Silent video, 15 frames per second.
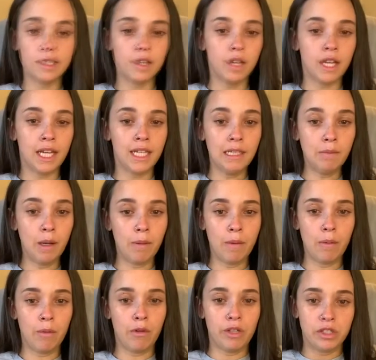and my
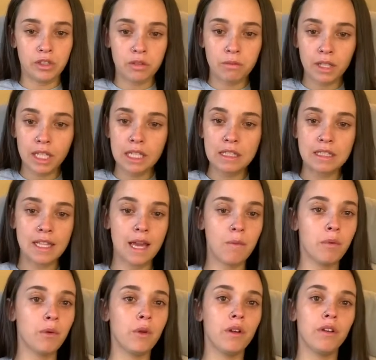mom always told me, it's
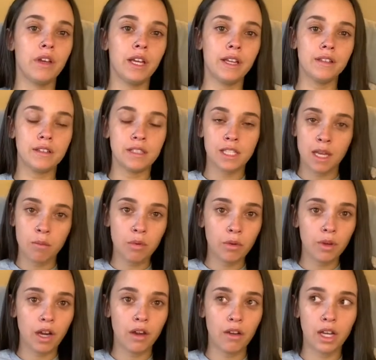
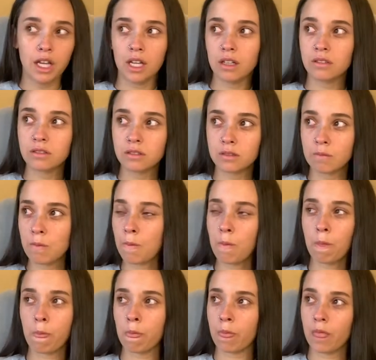temporary.
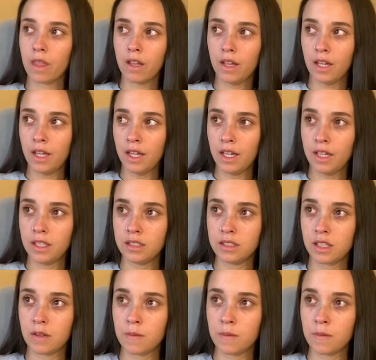And